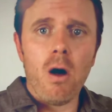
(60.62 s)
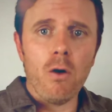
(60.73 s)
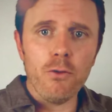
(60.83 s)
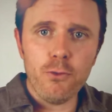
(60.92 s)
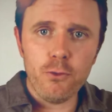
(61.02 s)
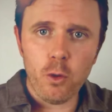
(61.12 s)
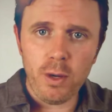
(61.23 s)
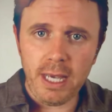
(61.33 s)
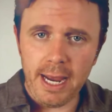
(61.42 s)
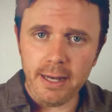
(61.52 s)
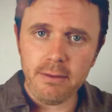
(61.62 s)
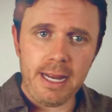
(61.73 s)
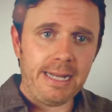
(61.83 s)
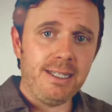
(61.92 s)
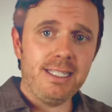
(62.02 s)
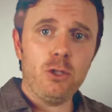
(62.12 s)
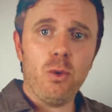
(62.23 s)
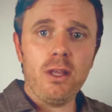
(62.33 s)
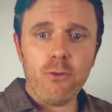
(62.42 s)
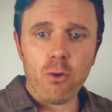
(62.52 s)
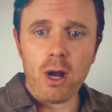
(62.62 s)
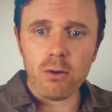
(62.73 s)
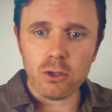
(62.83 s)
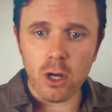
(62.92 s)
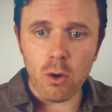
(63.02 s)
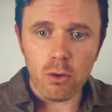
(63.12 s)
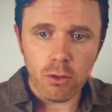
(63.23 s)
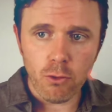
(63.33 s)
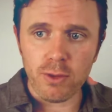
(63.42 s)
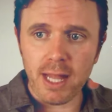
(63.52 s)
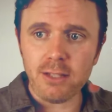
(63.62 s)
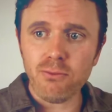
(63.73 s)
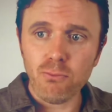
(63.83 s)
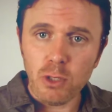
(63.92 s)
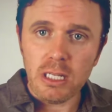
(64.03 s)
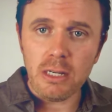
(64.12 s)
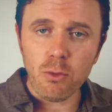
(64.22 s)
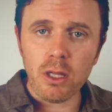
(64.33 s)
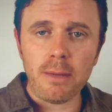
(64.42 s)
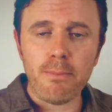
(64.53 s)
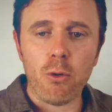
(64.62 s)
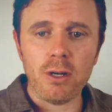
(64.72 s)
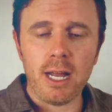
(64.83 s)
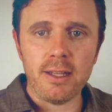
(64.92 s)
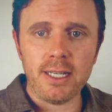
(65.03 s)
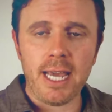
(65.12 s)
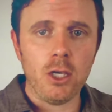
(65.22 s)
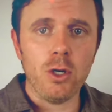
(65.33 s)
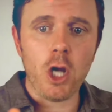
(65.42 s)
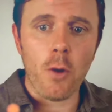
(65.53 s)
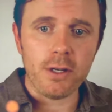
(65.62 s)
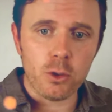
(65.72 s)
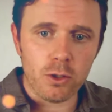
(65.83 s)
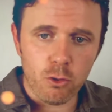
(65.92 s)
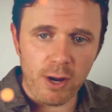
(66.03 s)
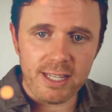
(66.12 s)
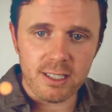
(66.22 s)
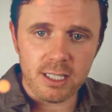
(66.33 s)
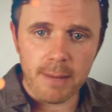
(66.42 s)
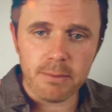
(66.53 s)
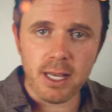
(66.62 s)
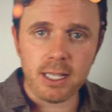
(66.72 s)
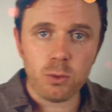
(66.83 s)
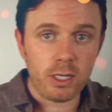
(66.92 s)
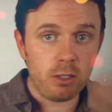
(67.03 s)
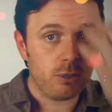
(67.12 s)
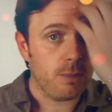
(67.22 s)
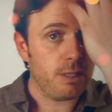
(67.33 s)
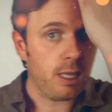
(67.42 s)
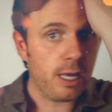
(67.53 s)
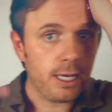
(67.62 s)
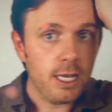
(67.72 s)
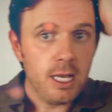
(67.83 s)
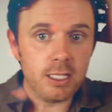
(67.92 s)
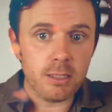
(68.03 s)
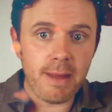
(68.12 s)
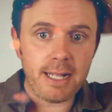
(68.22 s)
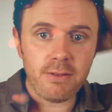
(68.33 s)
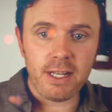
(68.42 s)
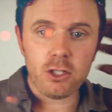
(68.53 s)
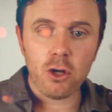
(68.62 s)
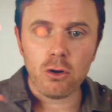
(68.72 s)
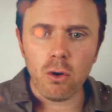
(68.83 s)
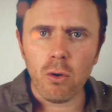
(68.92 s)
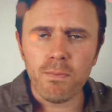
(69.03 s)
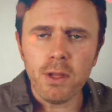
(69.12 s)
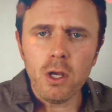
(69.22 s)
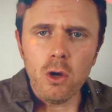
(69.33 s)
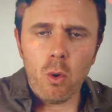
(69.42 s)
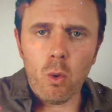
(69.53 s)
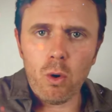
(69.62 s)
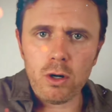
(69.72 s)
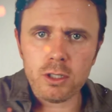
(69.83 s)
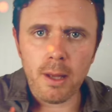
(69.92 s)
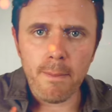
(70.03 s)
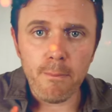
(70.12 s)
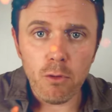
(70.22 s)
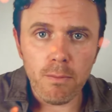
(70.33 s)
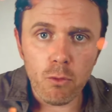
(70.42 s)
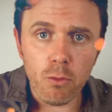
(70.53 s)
all the food that we ate 18 to 24 hours ago through. That's really, really important out of the gate. You can always do a transit time test where you do something like some activated charcoal or some